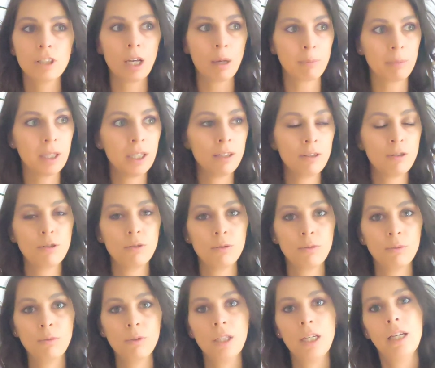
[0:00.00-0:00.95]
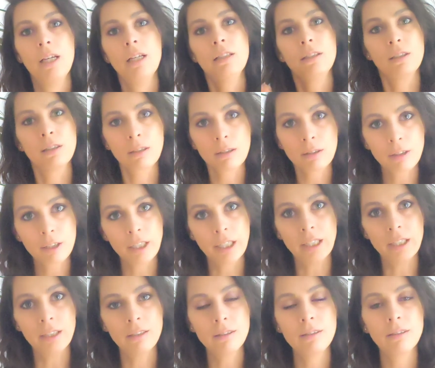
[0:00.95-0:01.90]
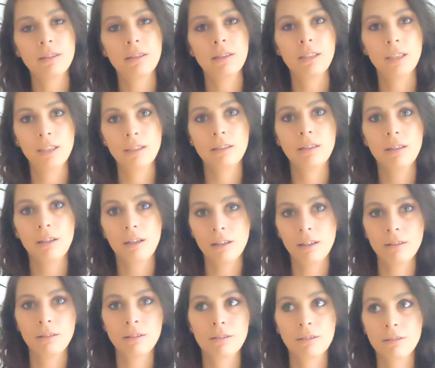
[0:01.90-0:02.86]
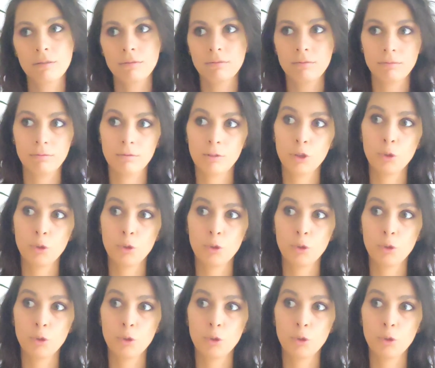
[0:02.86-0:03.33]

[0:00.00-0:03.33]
tap into learning that other